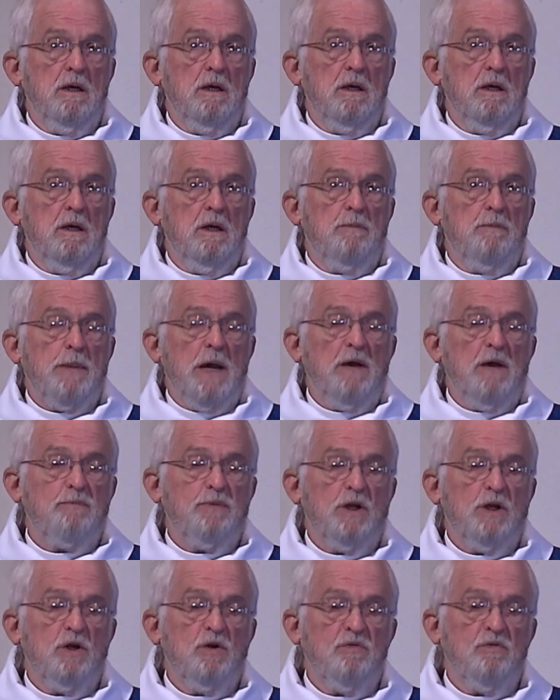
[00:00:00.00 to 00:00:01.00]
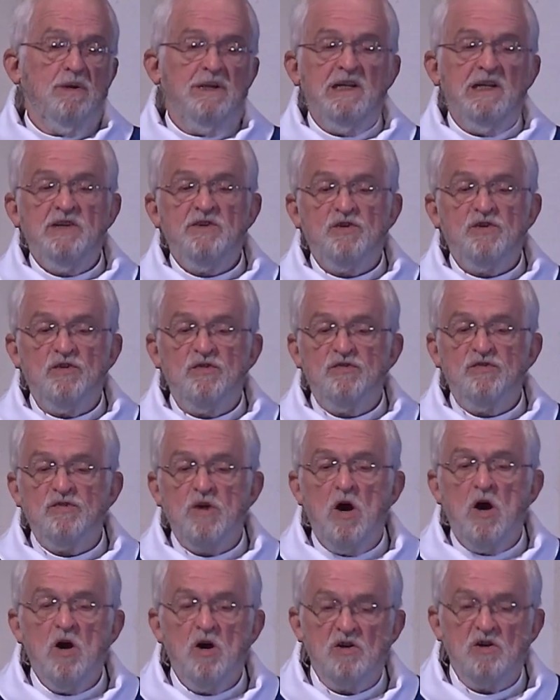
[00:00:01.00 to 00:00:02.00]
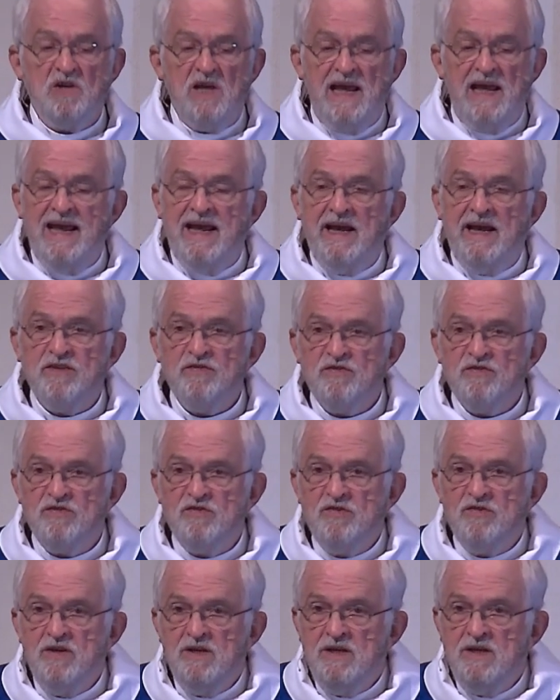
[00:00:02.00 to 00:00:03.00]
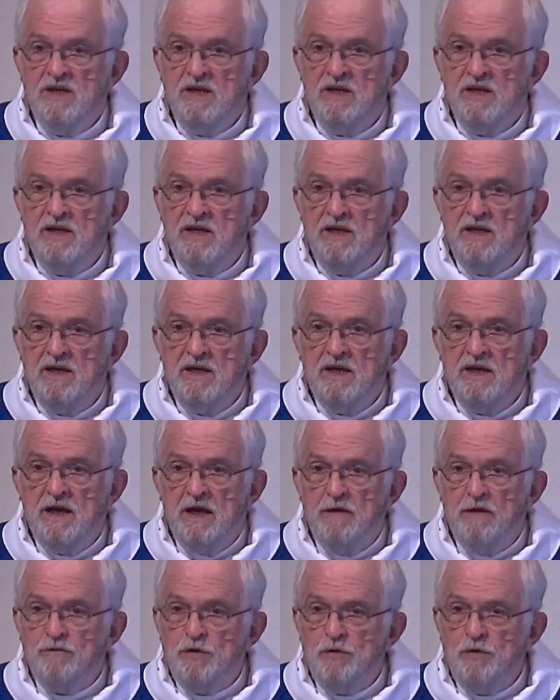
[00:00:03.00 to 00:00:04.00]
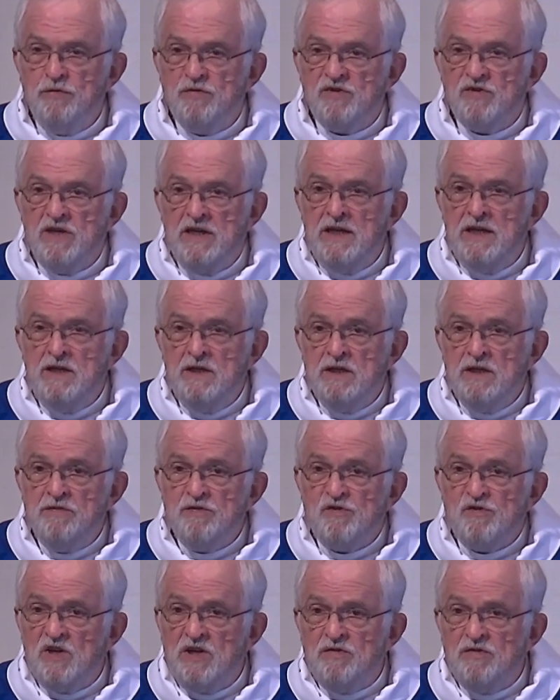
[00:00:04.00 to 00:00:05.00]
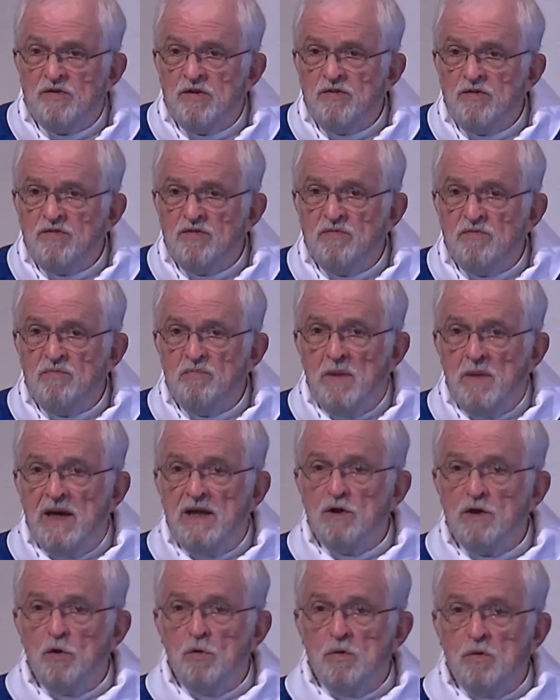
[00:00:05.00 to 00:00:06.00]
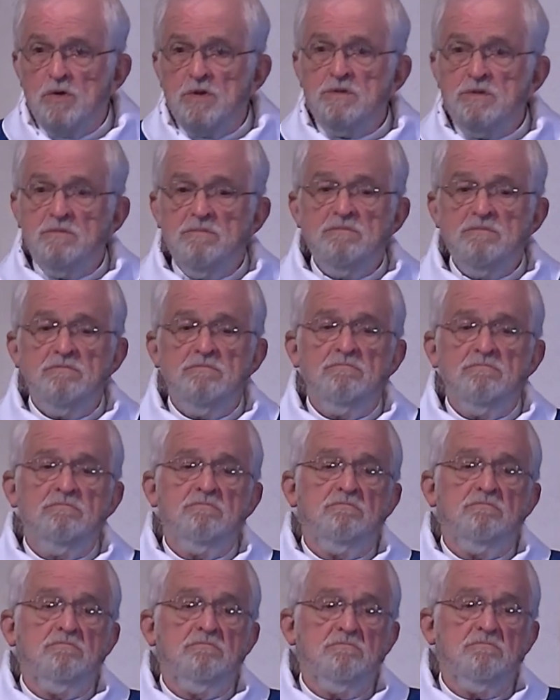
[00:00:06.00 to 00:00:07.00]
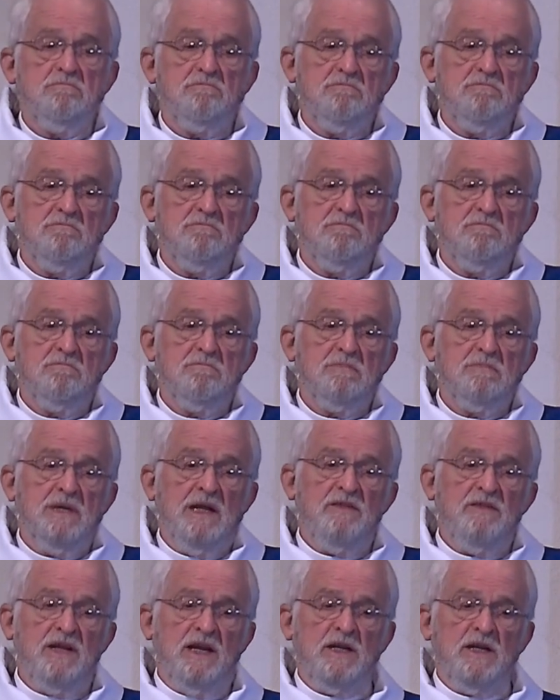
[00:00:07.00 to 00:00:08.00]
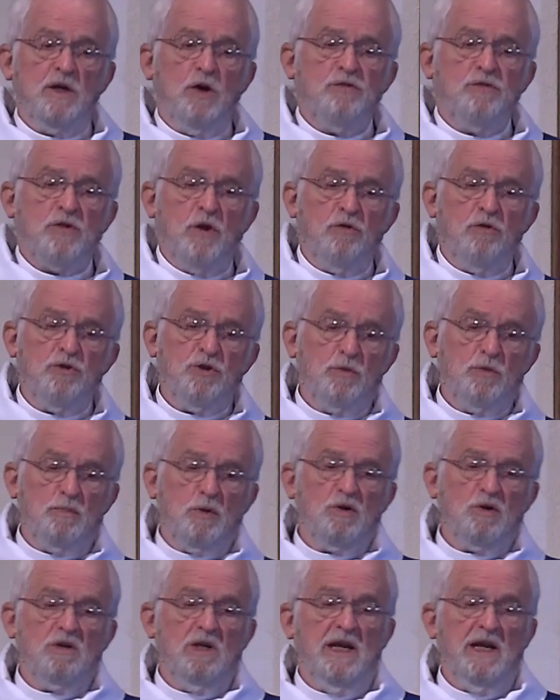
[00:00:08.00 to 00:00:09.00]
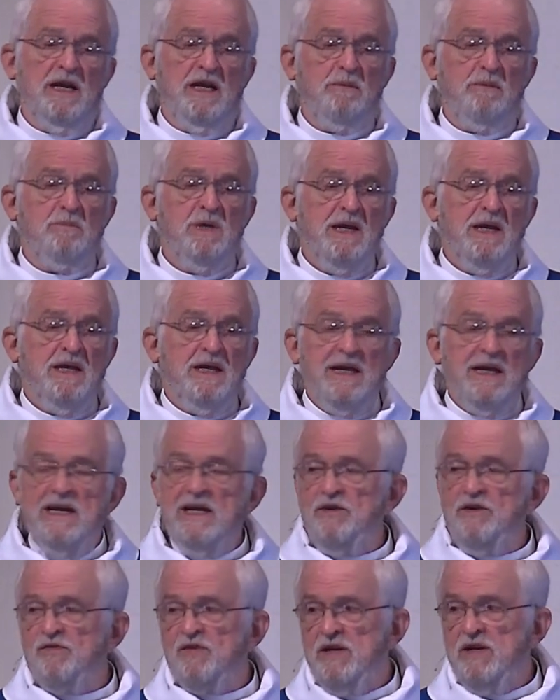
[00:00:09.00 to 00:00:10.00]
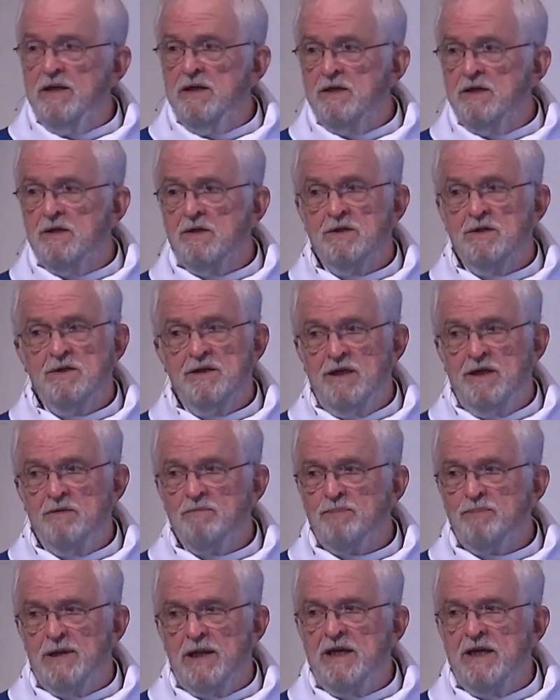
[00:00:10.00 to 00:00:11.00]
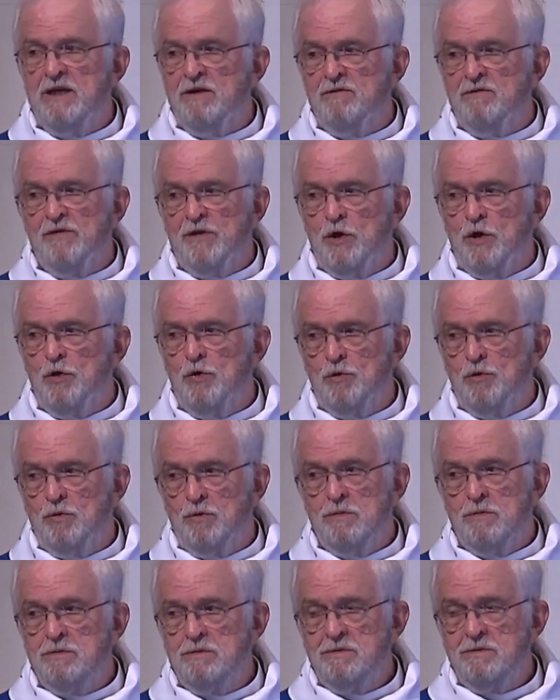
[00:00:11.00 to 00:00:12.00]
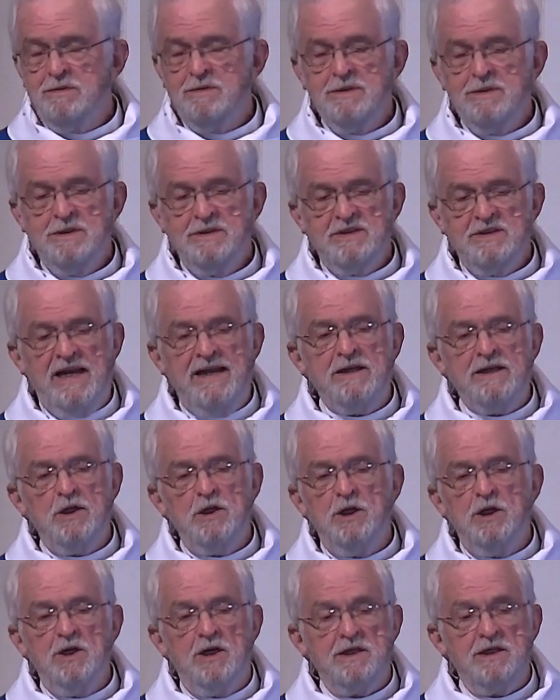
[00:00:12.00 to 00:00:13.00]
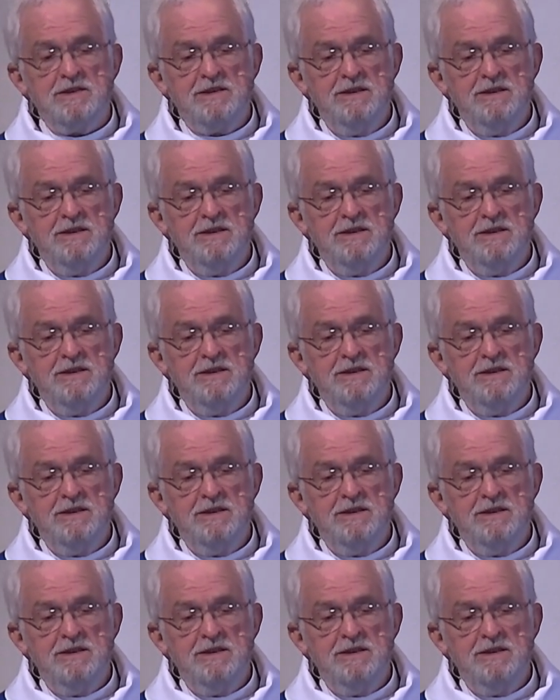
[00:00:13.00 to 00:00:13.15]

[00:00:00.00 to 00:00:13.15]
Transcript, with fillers: A popular religious song asks, have you seen Jesus, my Lord? And then goes on to proclaim, He's here in plain view. Take a look.